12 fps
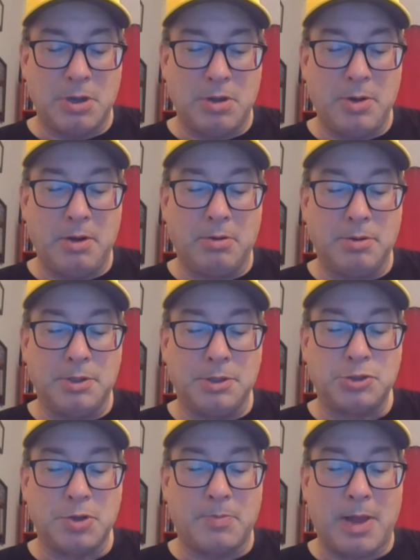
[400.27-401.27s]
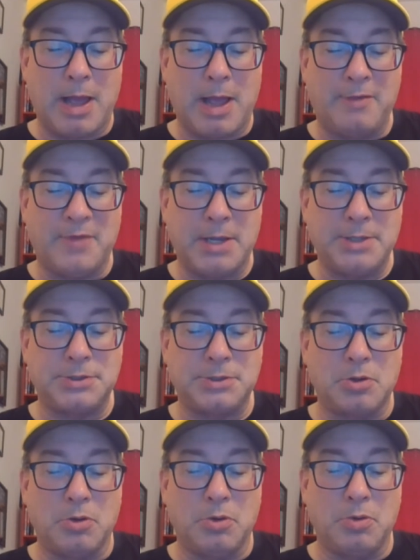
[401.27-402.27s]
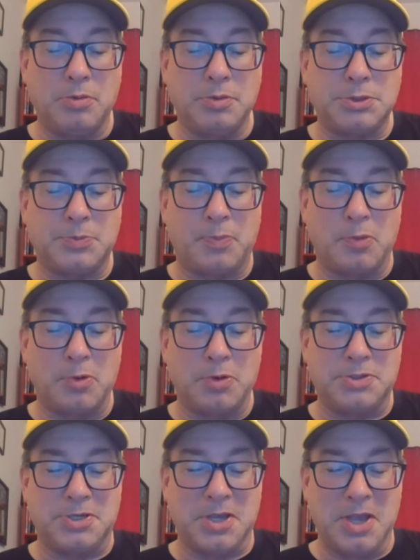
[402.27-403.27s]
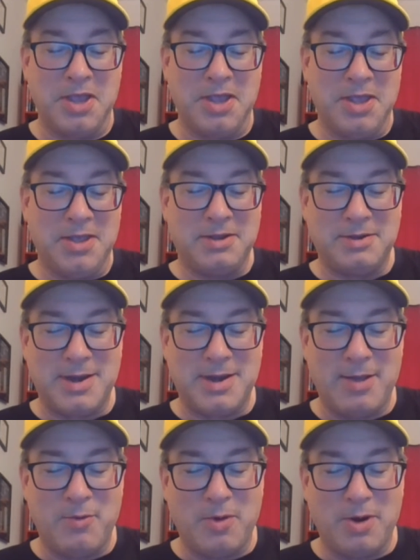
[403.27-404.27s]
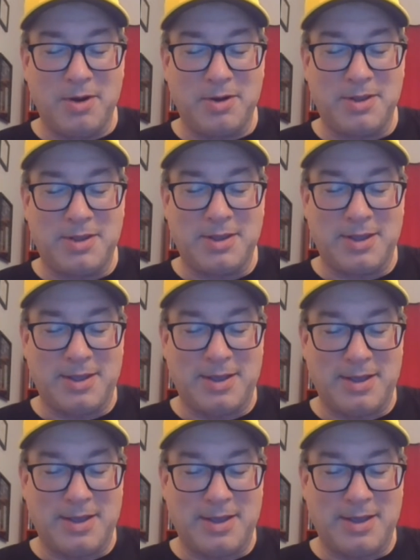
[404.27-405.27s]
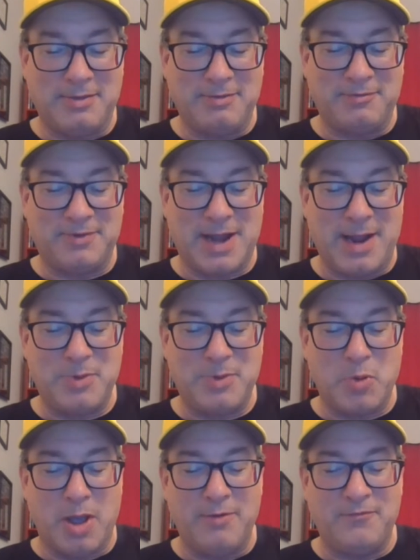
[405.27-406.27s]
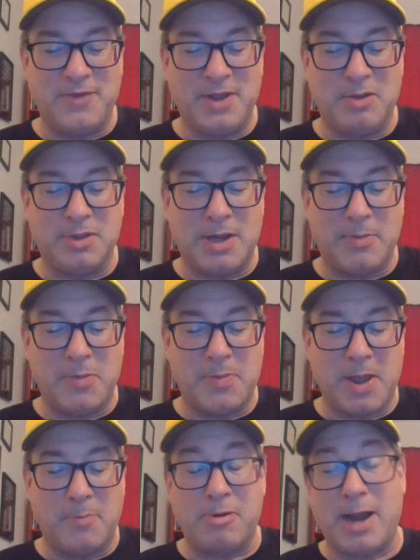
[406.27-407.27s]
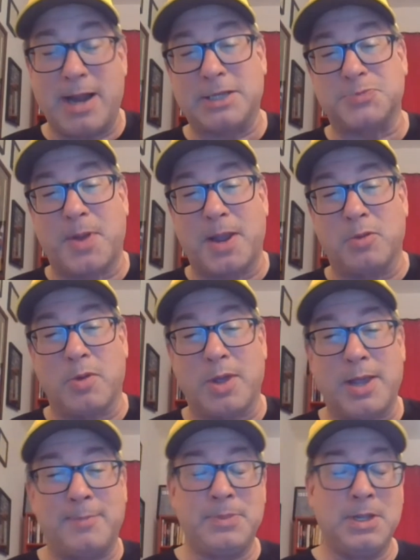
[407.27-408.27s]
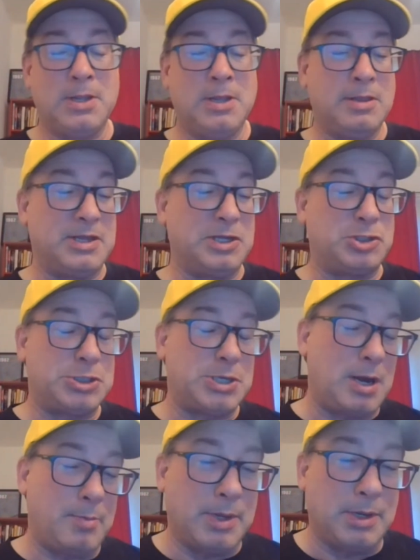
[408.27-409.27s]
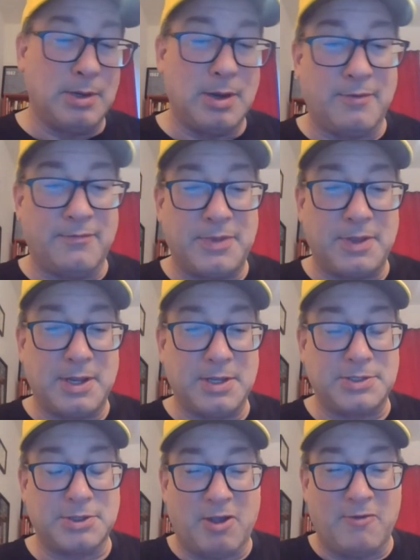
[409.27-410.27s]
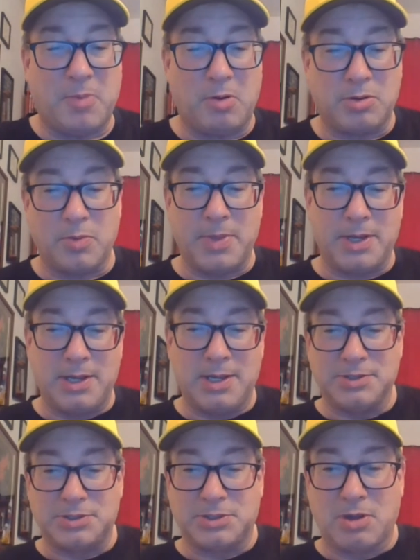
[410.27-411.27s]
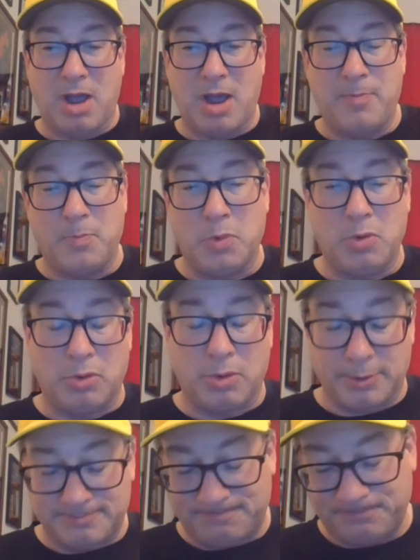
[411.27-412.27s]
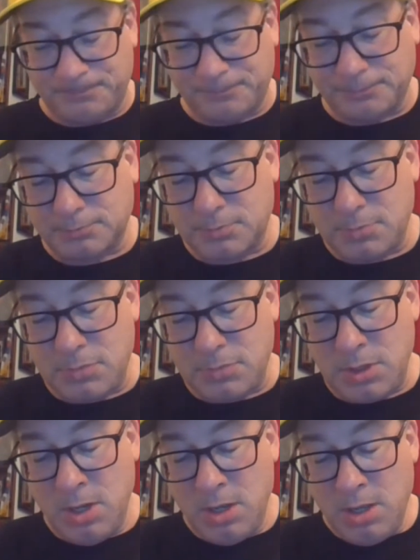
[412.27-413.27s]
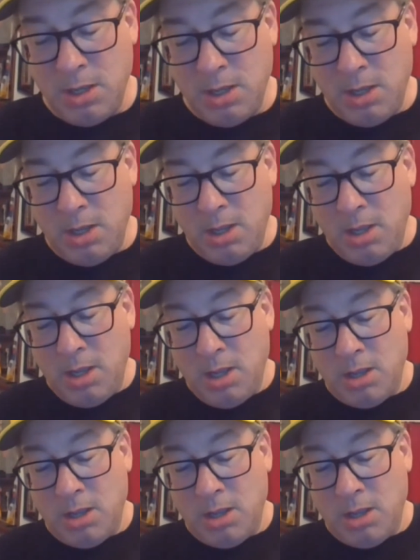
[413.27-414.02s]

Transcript: then give feedback and get an understanding of what they need. So I think that's pretty cool. So but yeah, let's get back. They're going to do 6A first, so we'll join in and listen to them here.